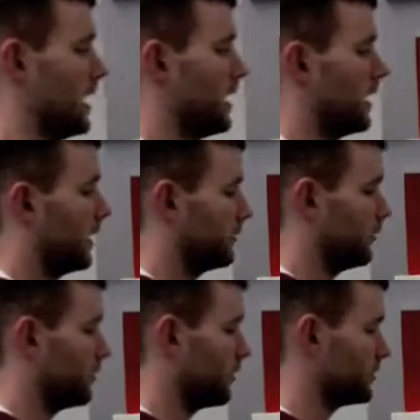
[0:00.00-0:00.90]

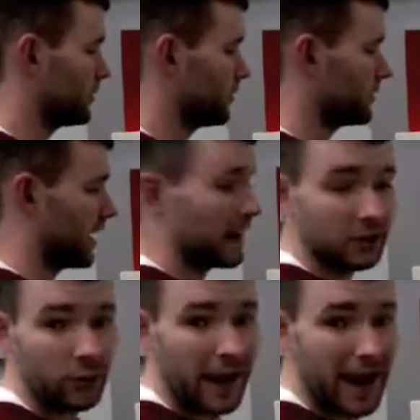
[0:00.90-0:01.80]
And those symbols on a
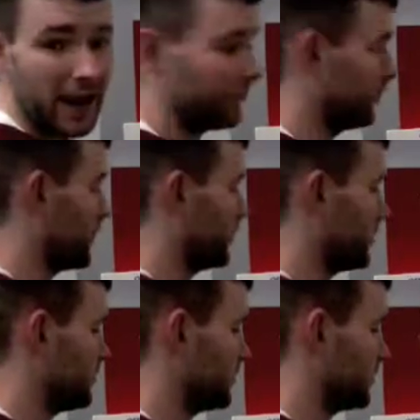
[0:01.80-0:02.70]
graph, we
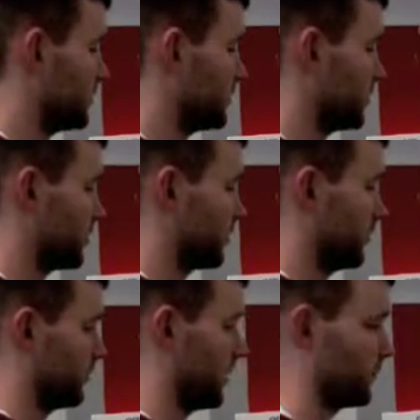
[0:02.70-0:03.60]
would use this circle.
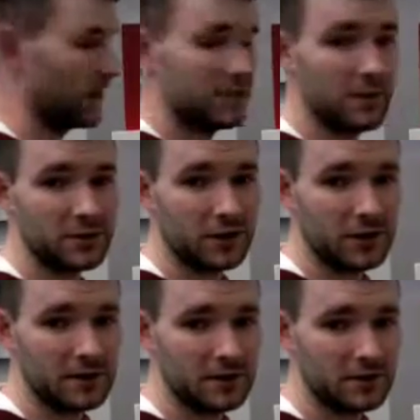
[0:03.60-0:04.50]
And I'm going to
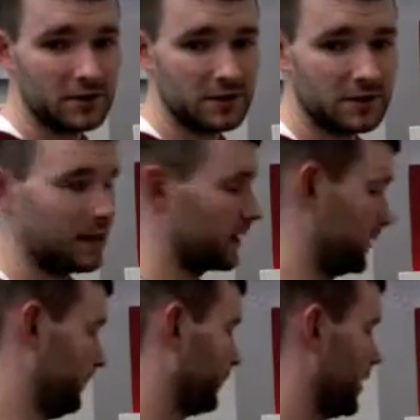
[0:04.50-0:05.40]
demonstrate this in just a
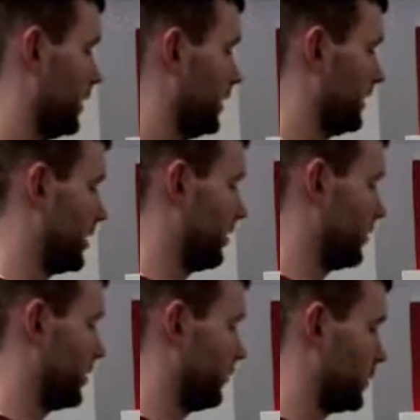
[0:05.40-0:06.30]
second.
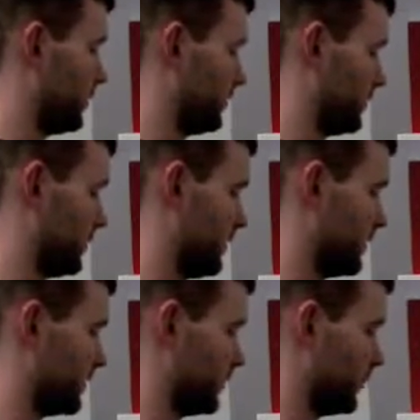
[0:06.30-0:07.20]
Now, if we use
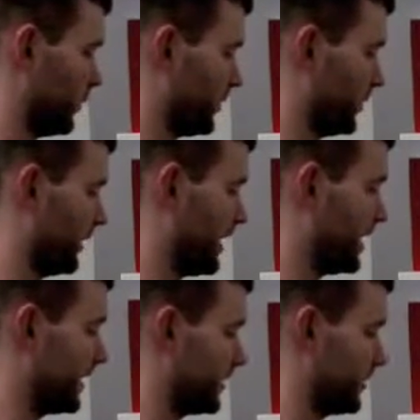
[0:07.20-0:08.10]
this symbol with a
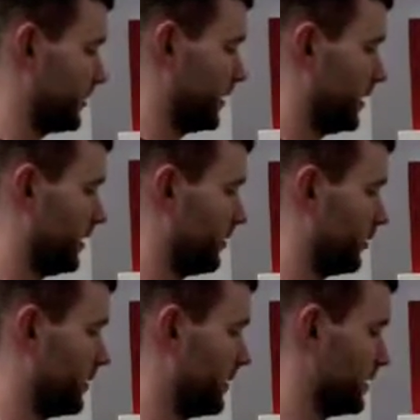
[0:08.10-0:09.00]
line under it,
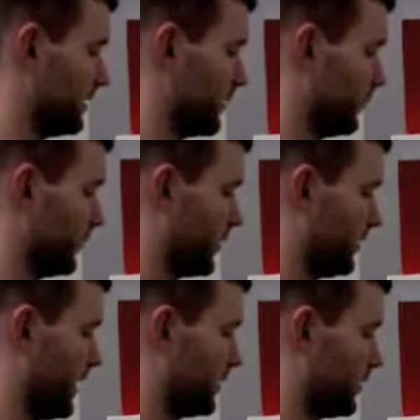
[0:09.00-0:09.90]
or this symbol with a
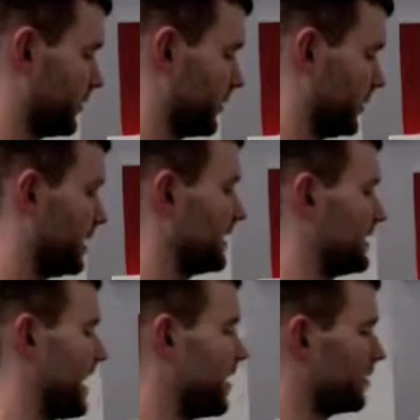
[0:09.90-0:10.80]
line under it,
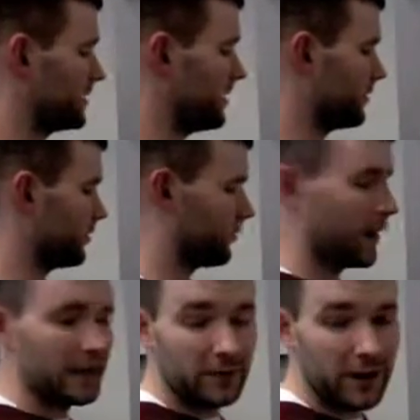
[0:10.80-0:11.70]
now it's either
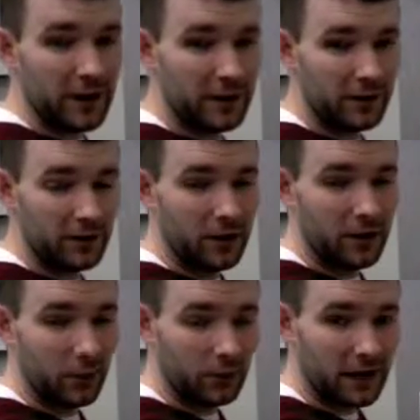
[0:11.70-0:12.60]
greater than,
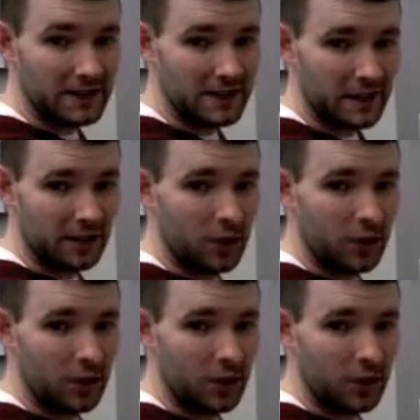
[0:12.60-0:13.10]
or less than,